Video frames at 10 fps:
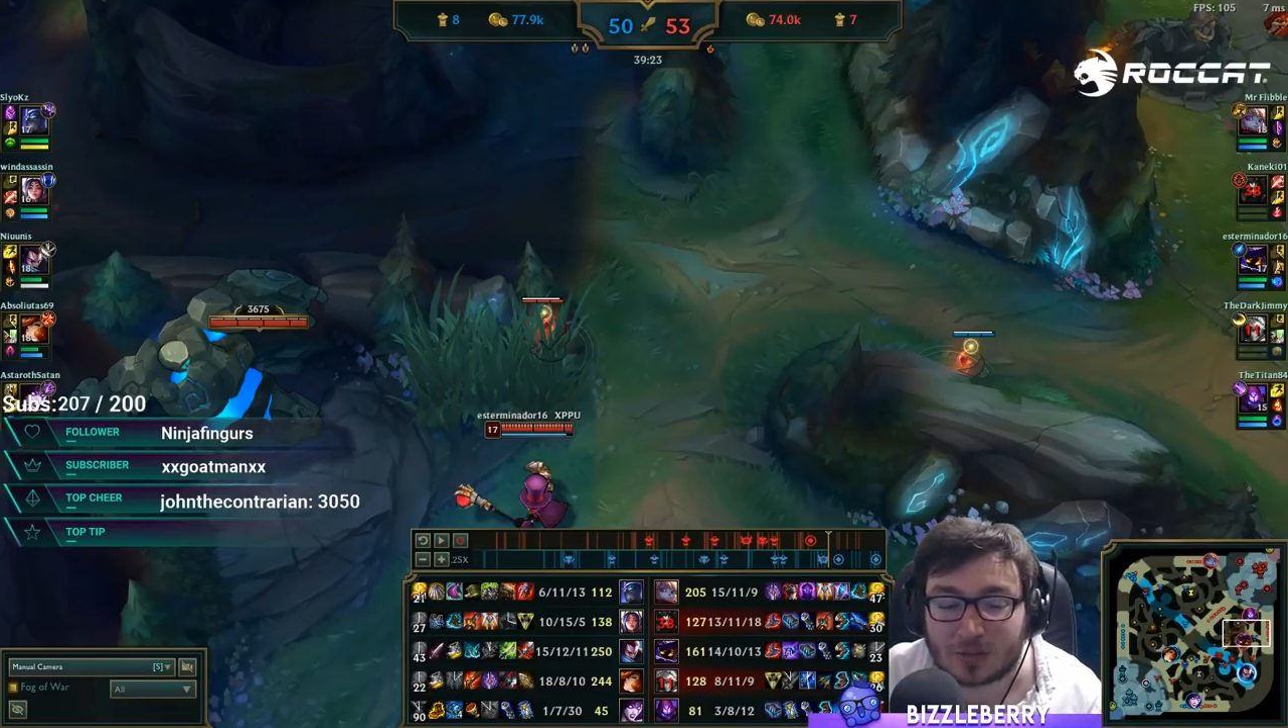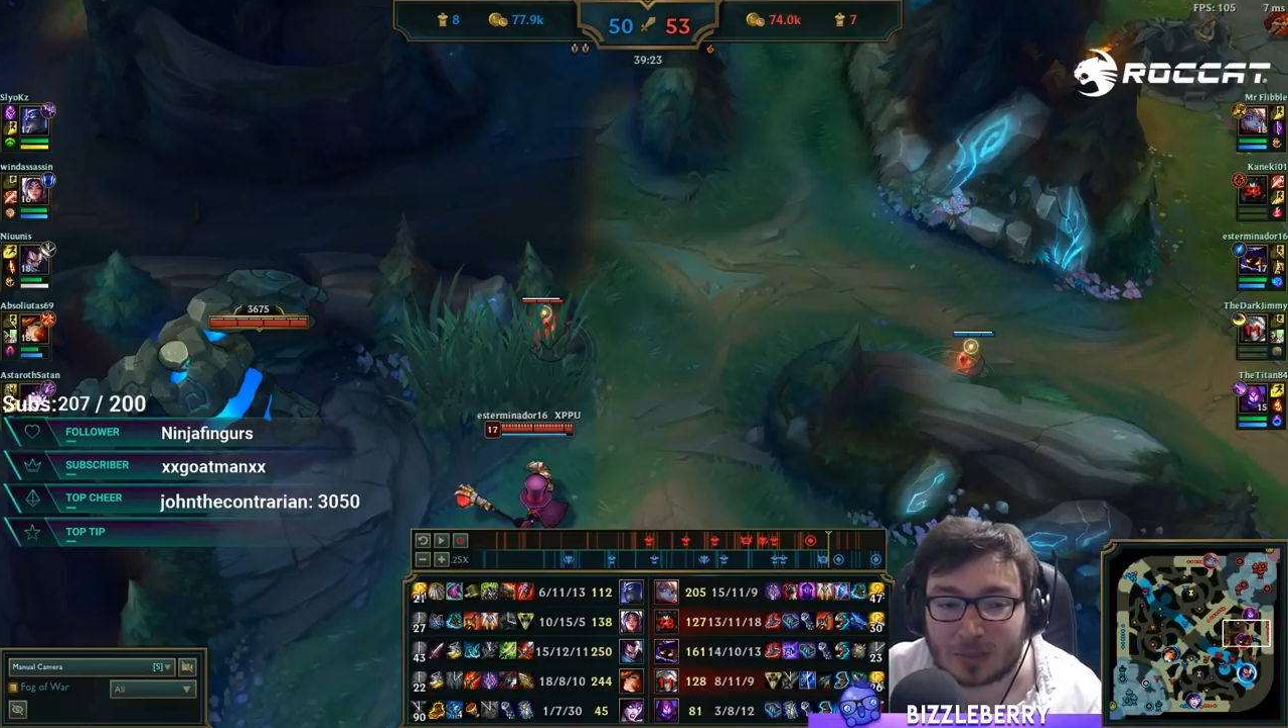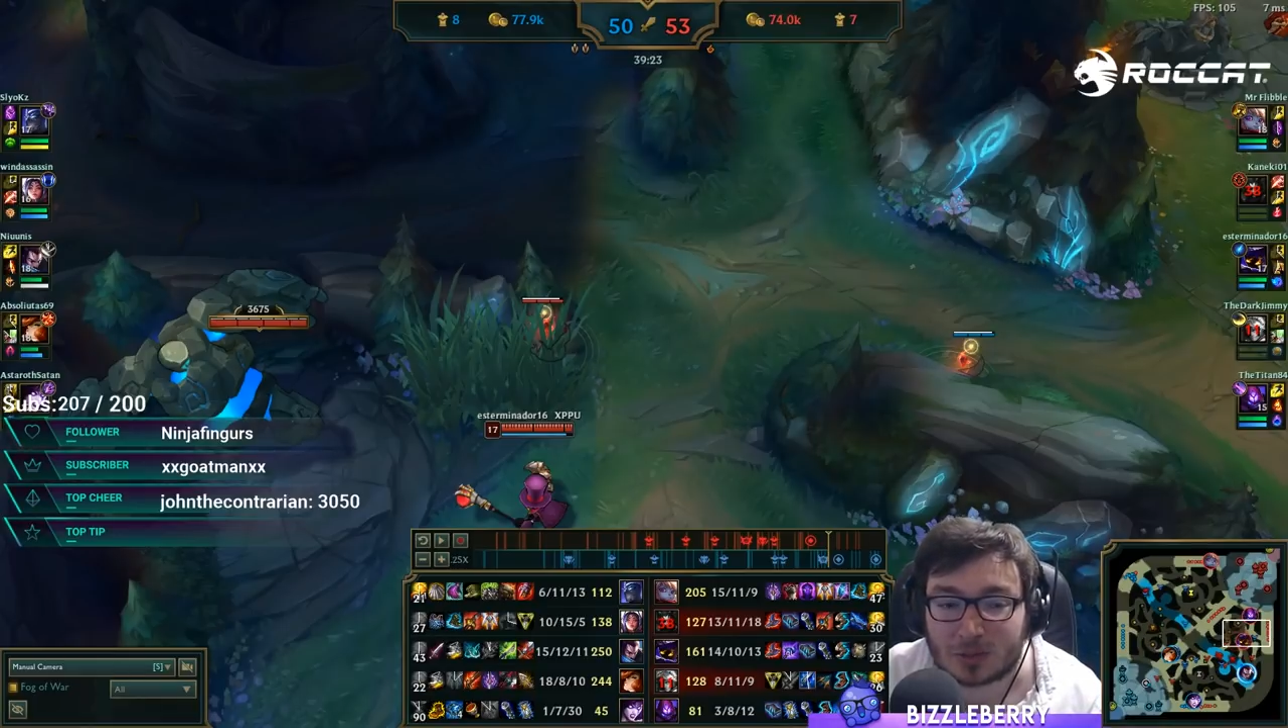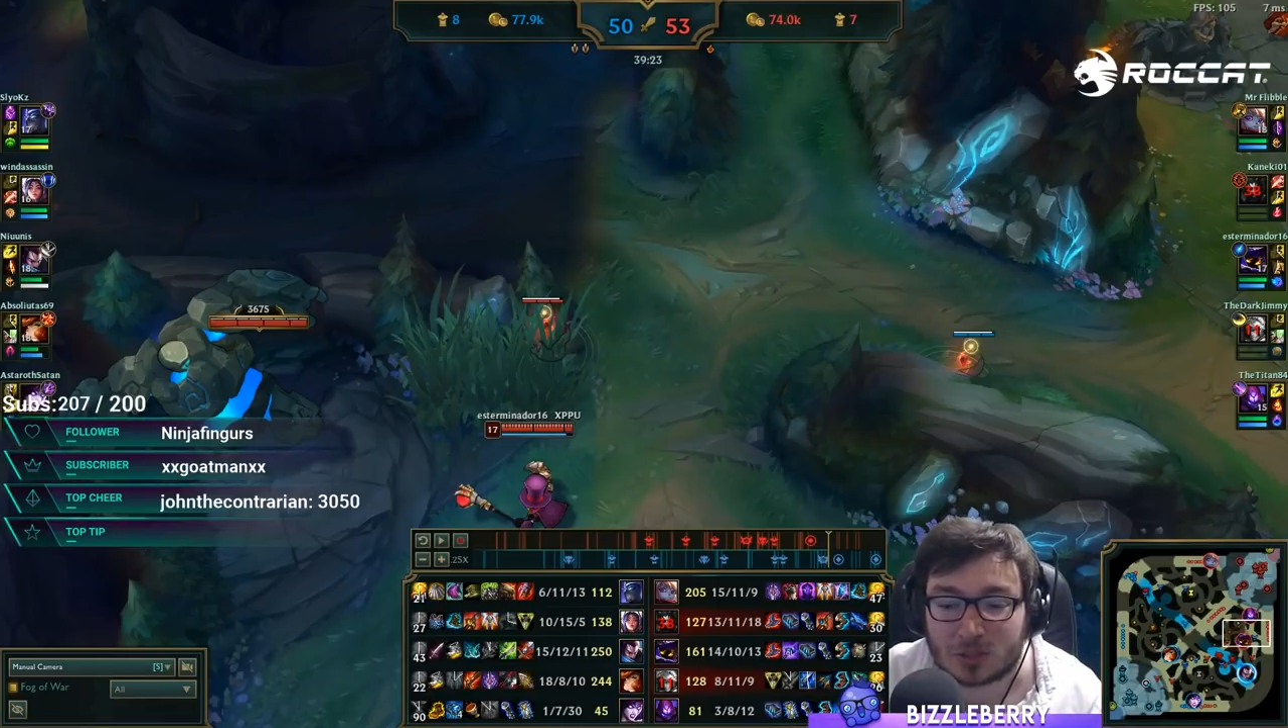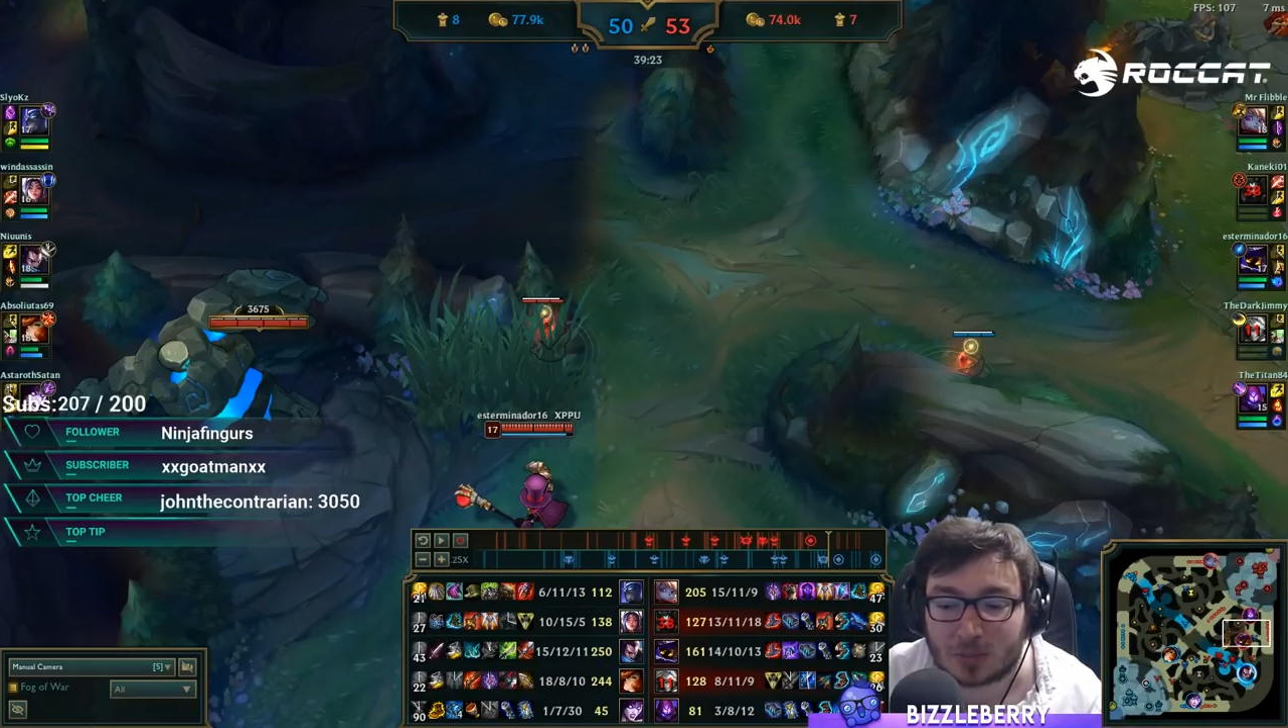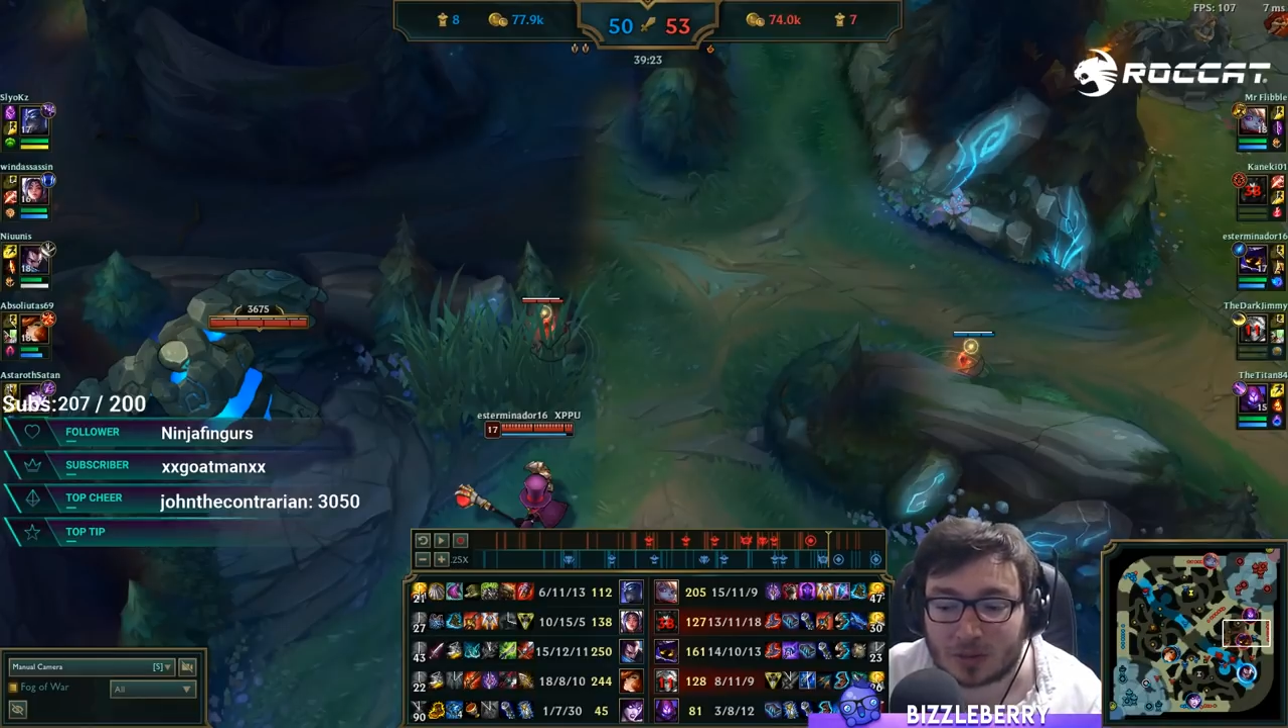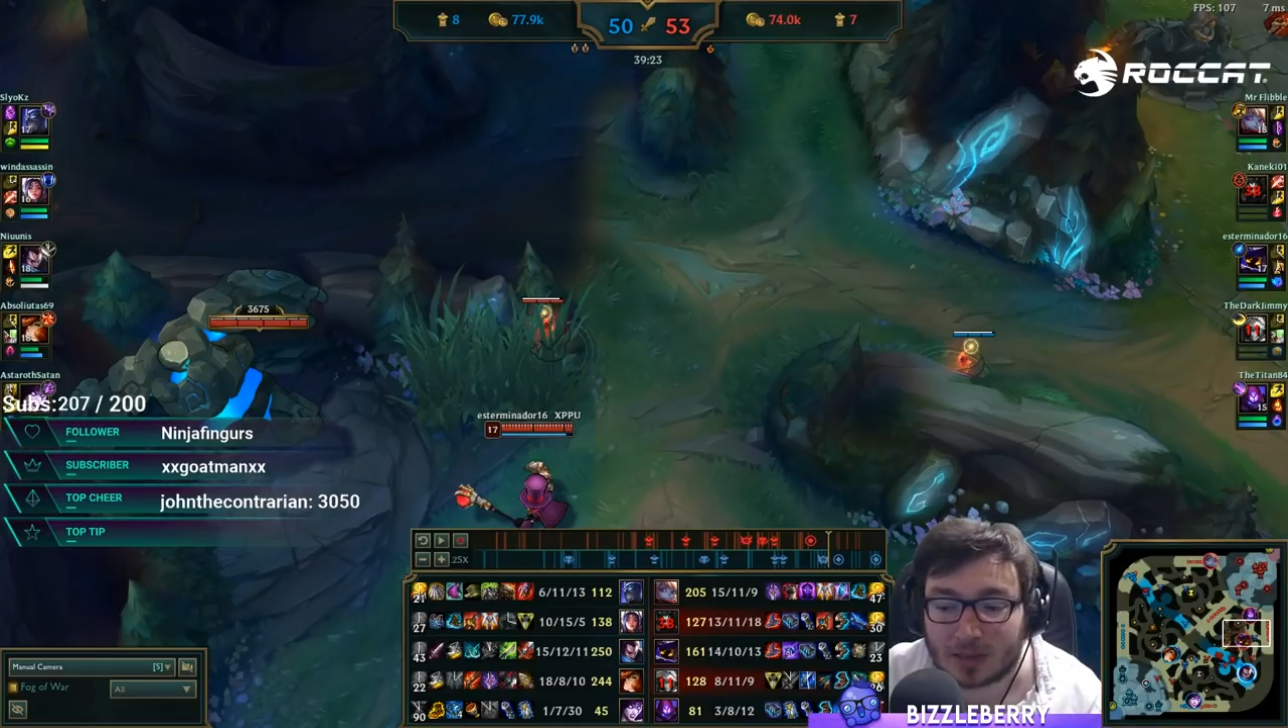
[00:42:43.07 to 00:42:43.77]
damage to be able to